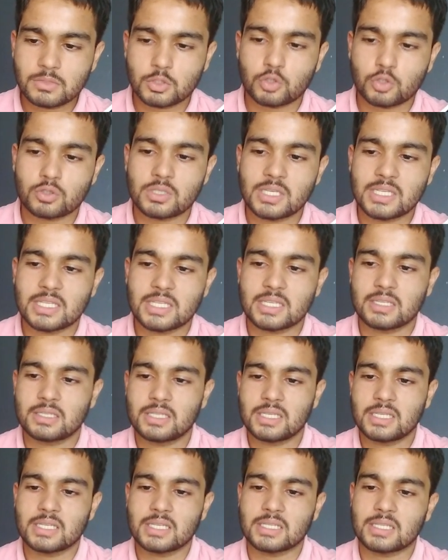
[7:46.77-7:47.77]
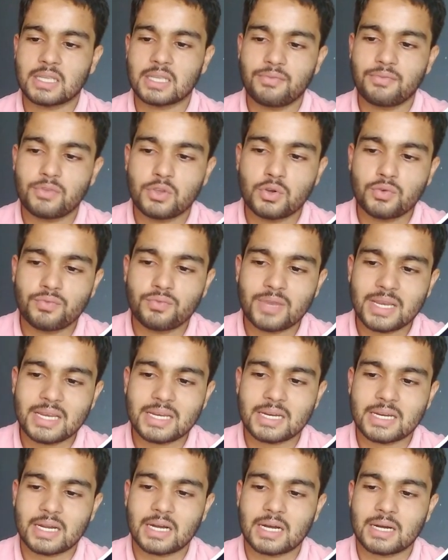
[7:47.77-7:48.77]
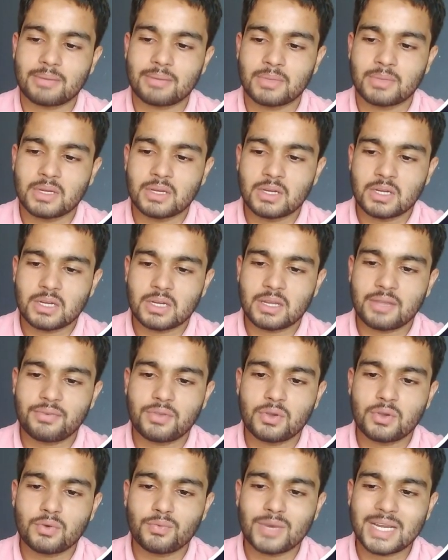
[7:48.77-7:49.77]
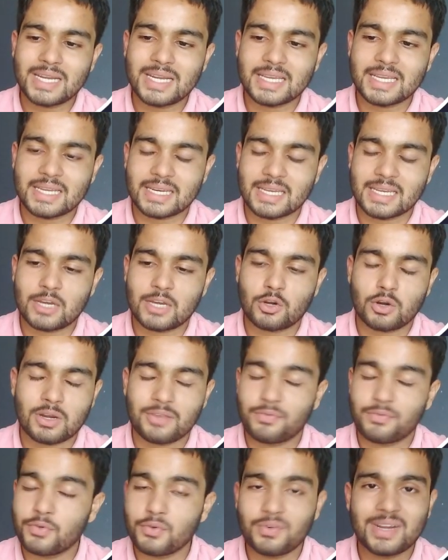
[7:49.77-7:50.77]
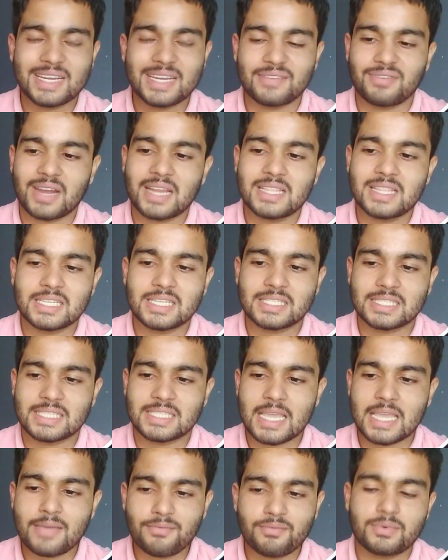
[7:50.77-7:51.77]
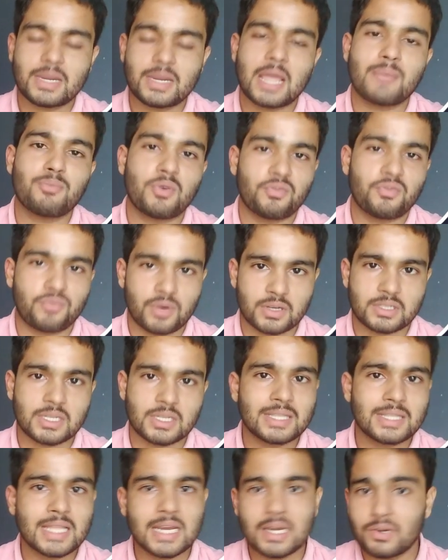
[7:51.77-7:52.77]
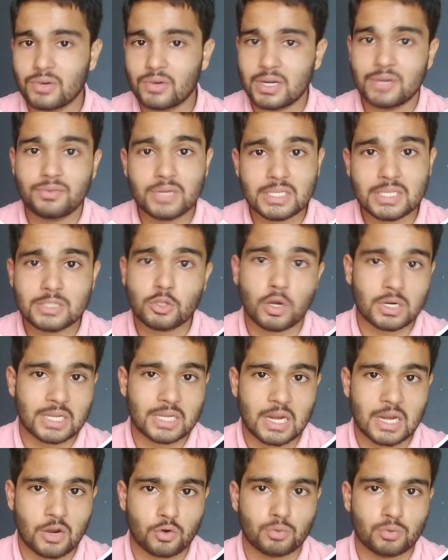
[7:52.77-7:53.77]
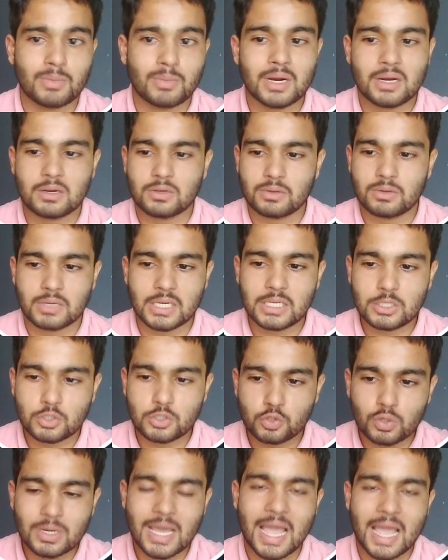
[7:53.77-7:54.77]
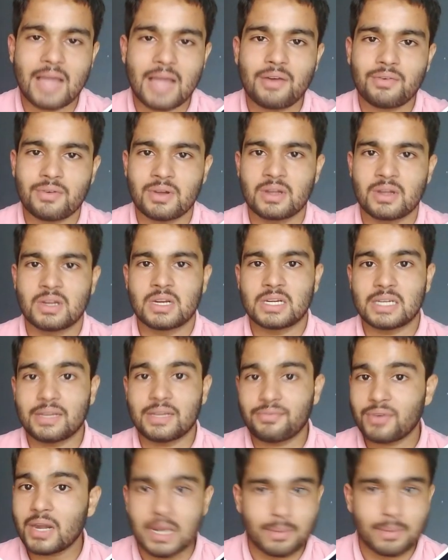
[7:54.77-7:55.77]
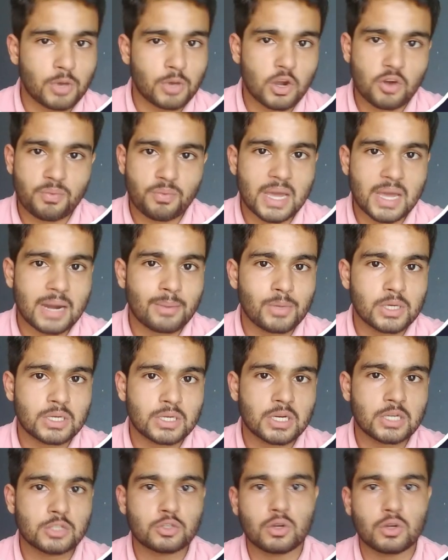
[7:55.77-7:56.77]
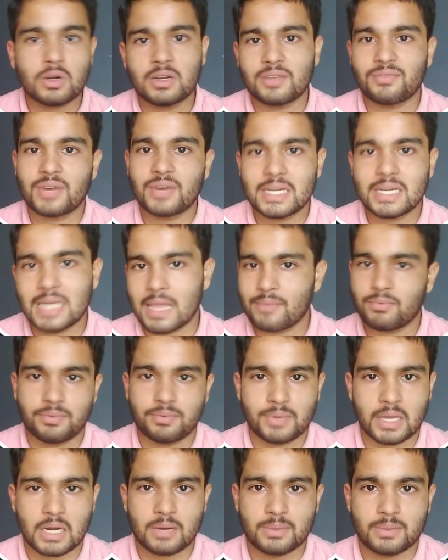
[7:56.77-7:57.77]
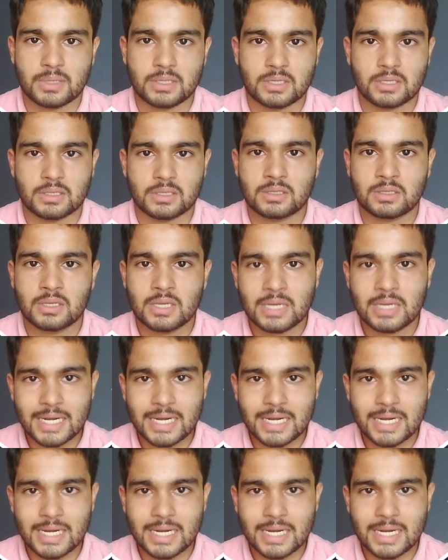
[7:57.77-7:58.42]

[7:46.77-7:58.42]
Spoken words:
So see this. If you will declare or if you will define the same type of function, then it is not allowed. But it should have different number of parameters or different type of parameters.